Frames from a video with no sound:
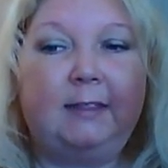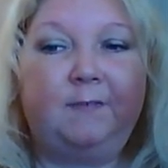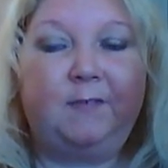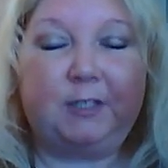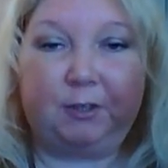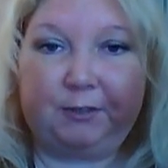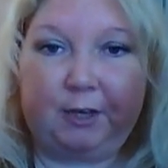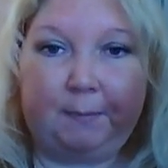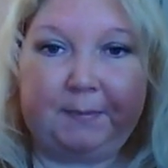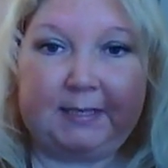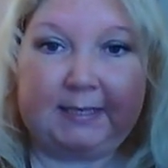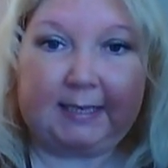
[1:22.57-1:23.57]
the physical
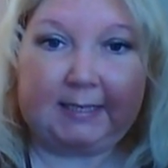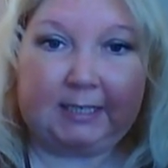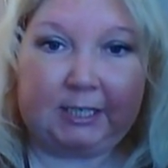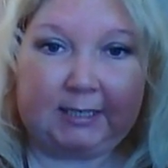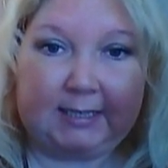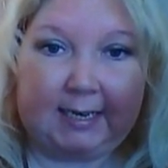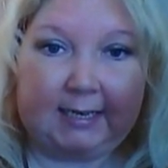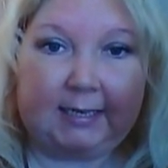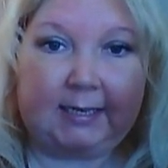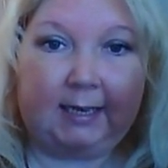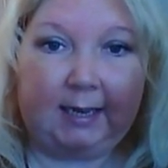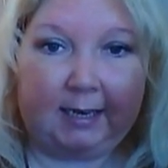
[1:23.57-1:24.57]
therapist, said to just take
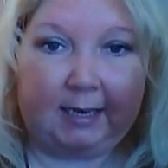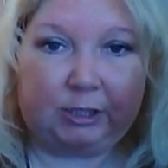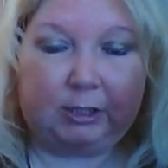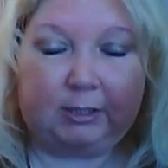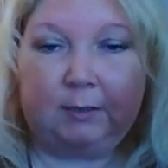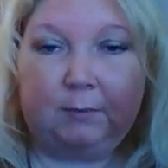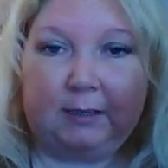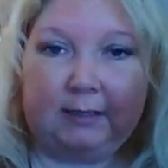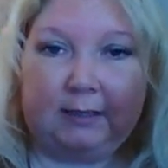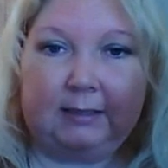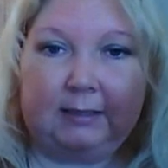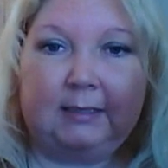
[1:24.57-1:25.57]
it occasionally when
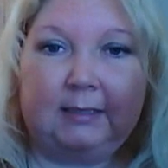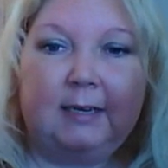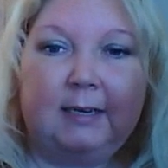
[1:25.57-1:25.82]
needed,